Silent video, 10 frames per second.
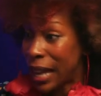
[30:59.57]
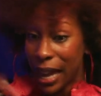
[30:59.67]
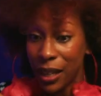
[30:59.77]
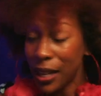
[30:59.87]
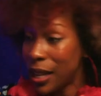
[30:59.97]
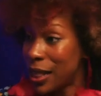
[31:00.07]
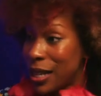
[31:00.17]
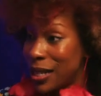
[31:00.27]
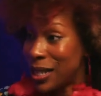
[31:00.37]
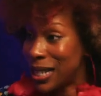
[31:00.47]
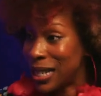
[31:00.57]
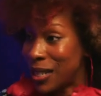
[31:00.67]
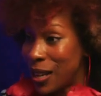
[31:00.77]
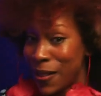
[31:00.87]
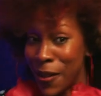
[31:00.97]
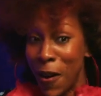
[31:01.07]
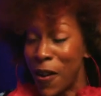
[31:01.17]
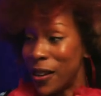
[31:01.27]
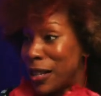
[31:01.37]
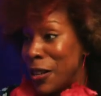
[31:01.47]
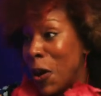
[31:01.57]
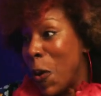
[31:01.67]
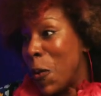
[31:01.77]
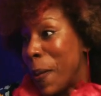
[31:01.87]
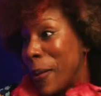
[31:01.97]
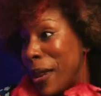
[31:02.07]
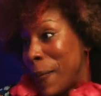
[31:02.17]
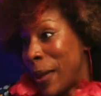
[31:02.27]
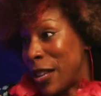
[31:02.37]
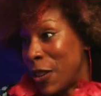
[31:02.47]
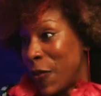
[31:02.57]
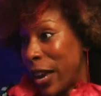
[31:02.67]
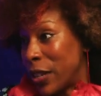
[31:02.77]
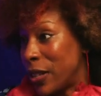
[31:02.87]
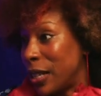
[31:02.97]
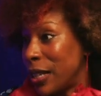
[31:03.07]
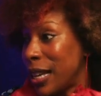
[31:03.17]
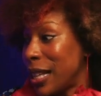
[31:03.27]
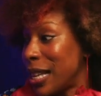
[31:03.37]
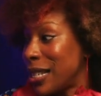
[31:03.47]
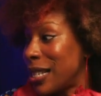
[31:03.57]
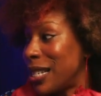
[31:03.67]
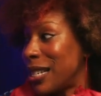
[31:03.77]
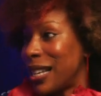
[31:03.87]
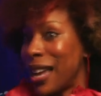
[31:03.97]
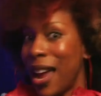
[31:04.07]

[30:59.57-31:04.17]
And look at this statistic. There are hardly no women in manufacturing. And look at this statistic.